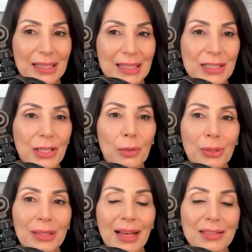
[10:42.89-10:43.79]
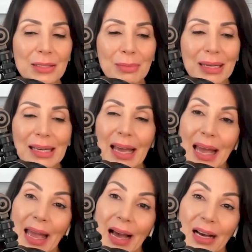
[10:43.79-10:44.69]
And he's going to bring that to me
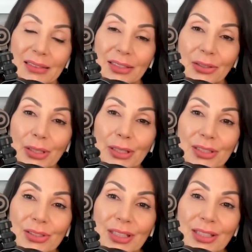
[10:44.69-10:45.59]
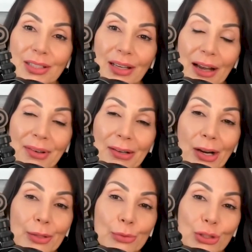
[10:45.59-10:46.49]
until I found
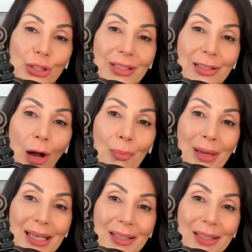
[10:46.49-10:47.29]
out he was cheating on me.